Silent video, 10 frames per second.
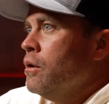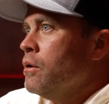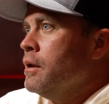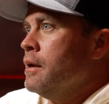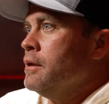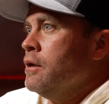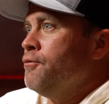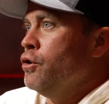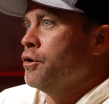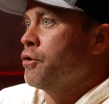if
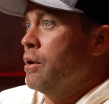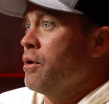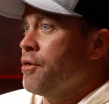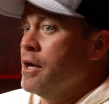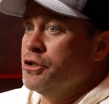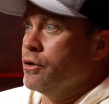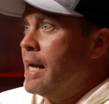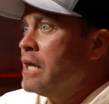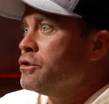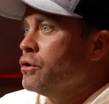you don't agree with us, you're
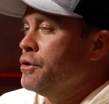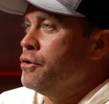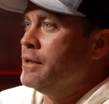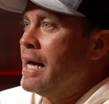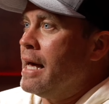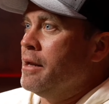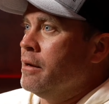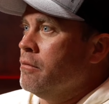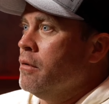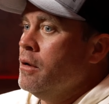canceled and you're dead.
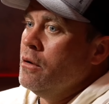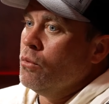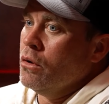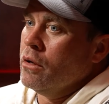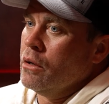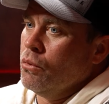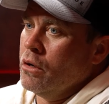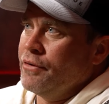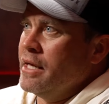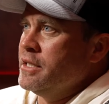And well, what
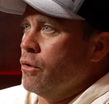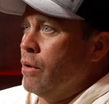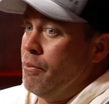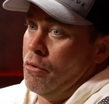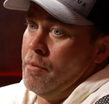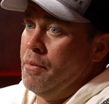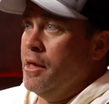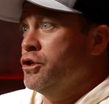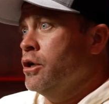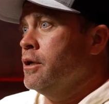if kids get raped? Well, maybe
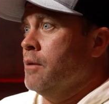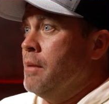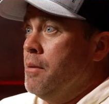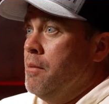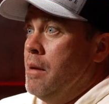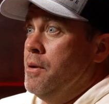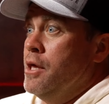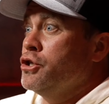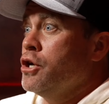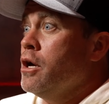they should get. Maybe
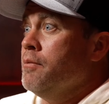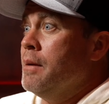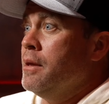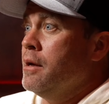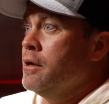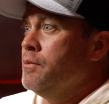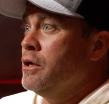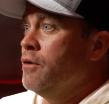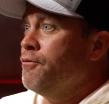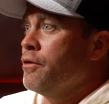they should. Maybe it'd be
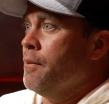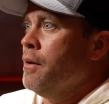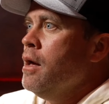good for them.